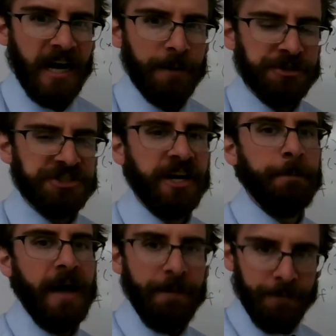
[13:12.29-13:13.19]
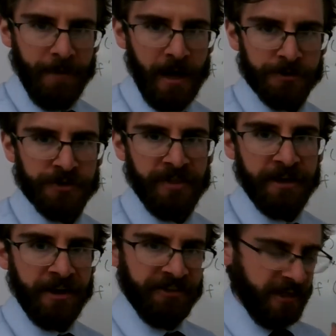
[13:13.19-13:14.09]
I'm just going to map them out so
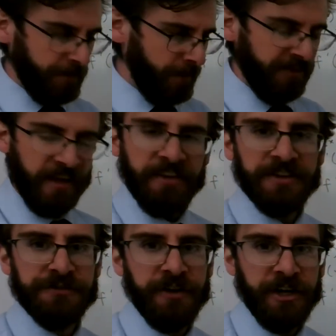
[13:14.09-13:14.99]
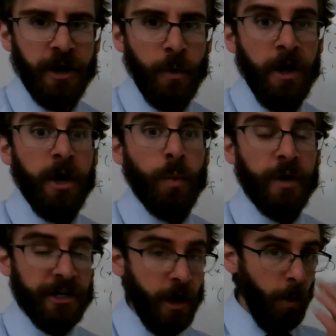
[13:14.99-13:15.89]
that at the end, by the end of this video,
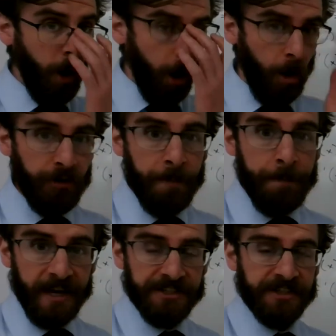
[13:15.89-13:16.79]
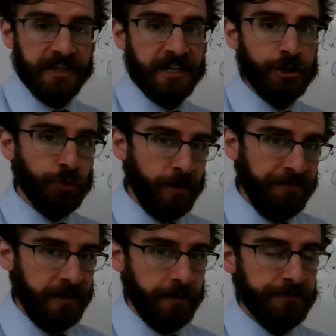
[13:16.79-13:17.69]
we know all the basic
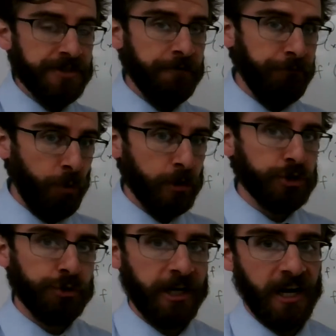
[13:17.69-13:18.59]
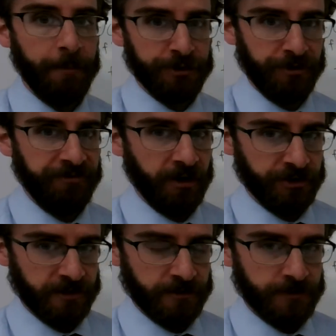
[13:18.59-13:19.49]
derivatives for trigonometry
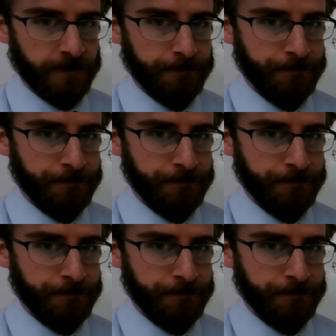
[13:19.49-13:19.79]
functions.